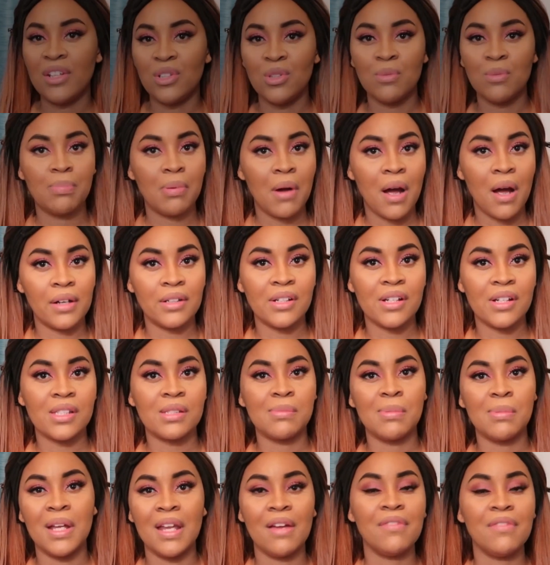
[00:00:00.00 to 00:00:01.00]
new products,
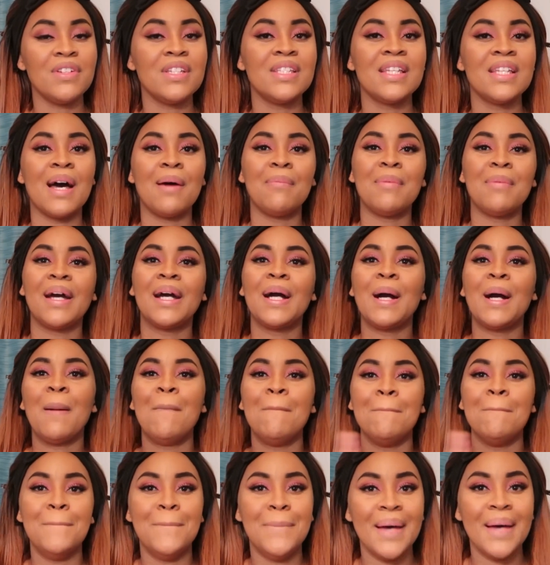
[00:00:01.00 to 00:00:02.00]
but every time I
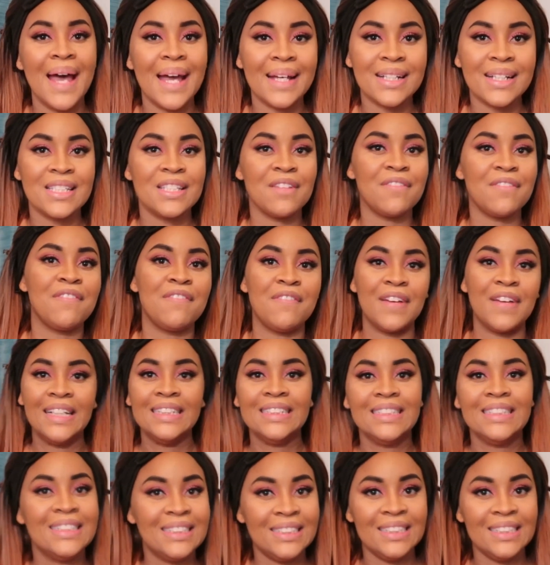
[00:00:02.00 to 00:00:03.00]
come back to
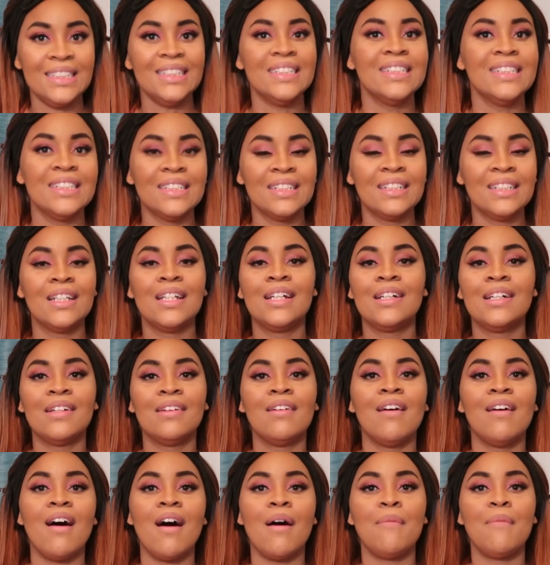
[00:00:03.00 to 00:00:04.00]
Fenty,
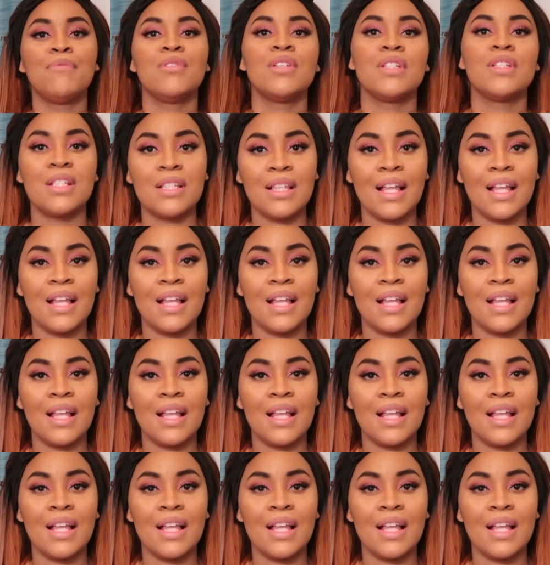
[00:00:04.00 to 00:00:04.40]
I'm just